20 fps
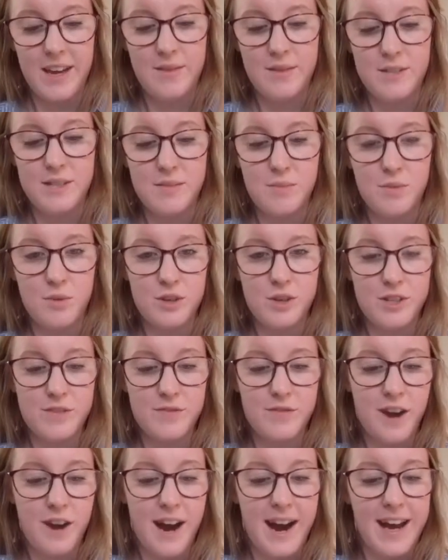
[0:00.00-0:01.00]
was important
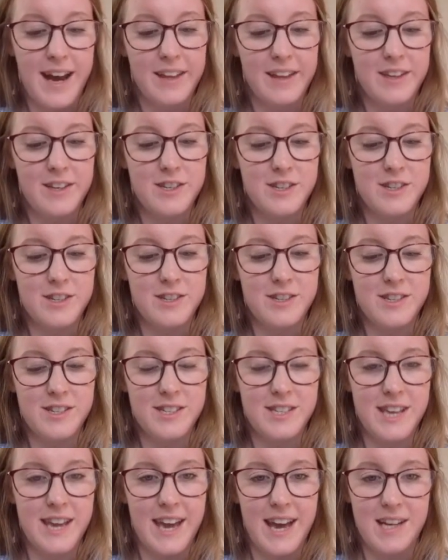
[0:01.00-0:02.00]
for Highlanders to
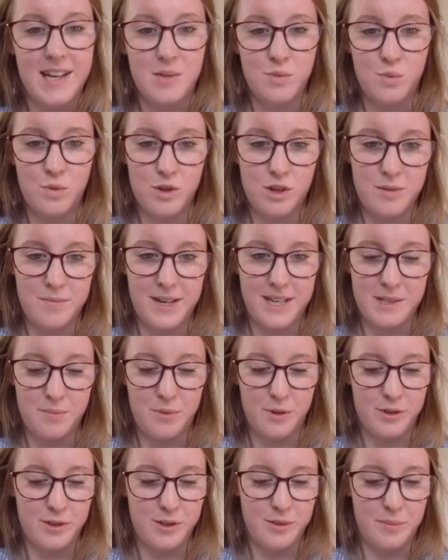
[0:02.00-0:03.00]
stay as warm as
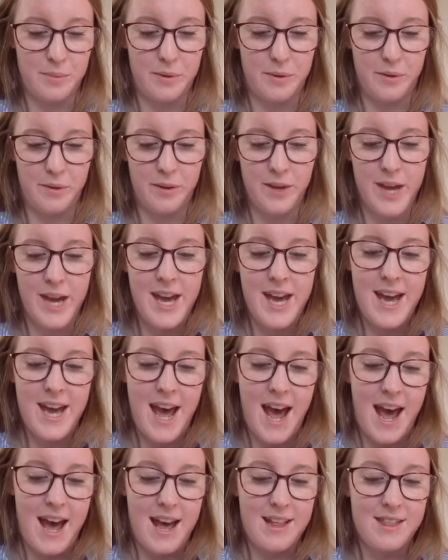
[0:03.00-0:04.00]
possible.
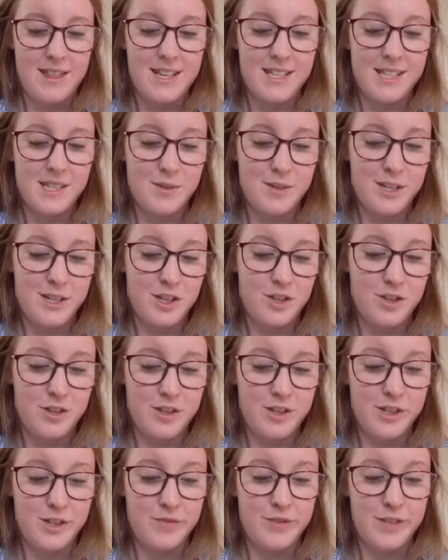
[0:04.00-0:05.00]
And this is where the
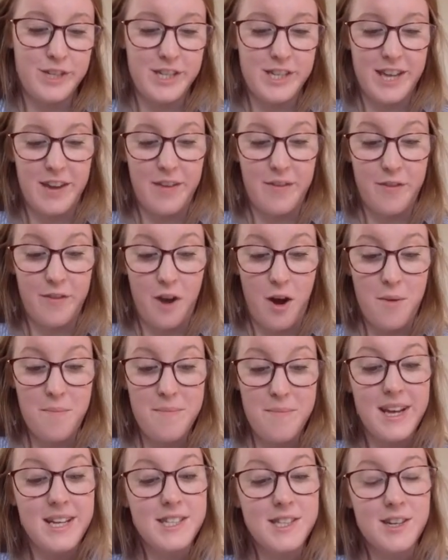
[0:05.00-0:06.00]
Trews originate from,
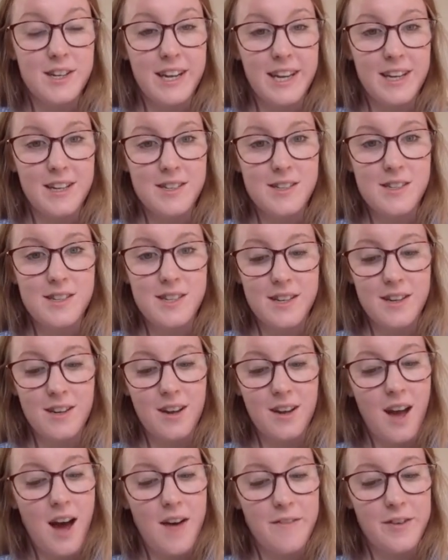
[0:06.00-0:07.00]
as their kilts didn't
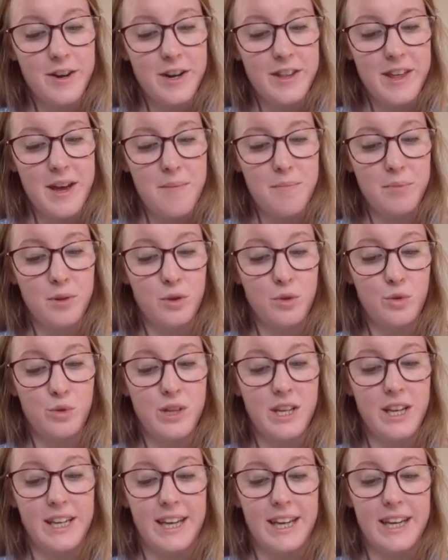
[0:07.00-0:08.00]
cover them below
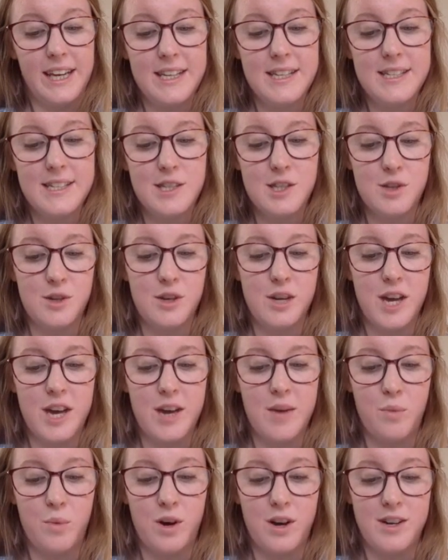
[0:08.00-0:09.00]
the knee, so
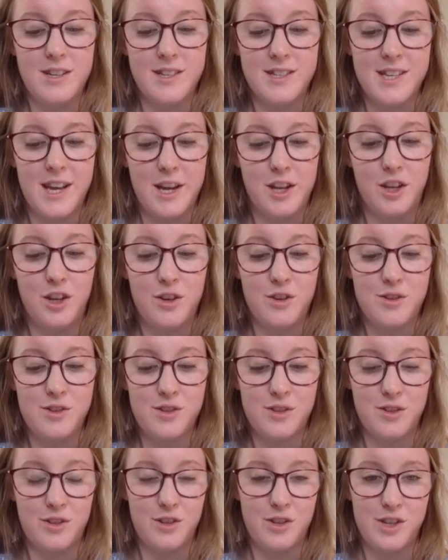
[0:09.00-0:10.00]
it was a new
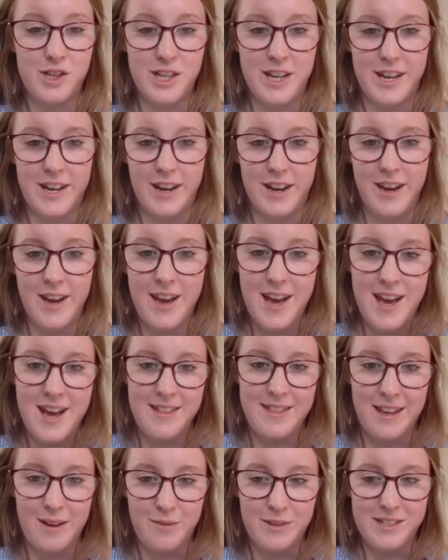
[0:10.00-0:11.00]
solution
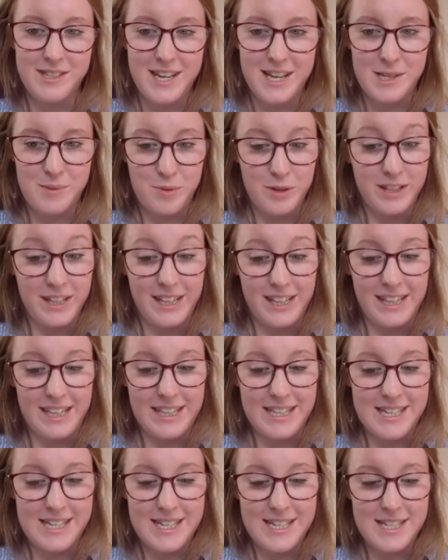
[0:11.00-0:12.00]
that was desperately
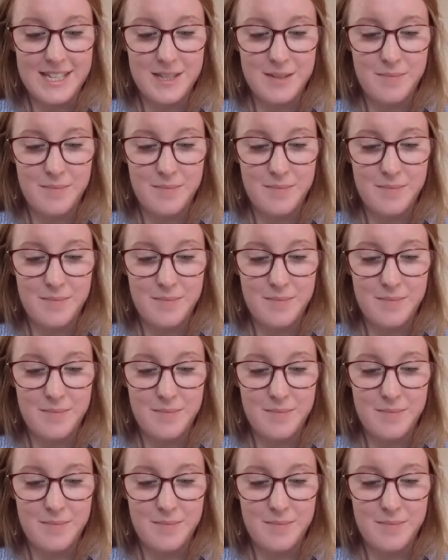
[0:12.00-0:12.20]
needed.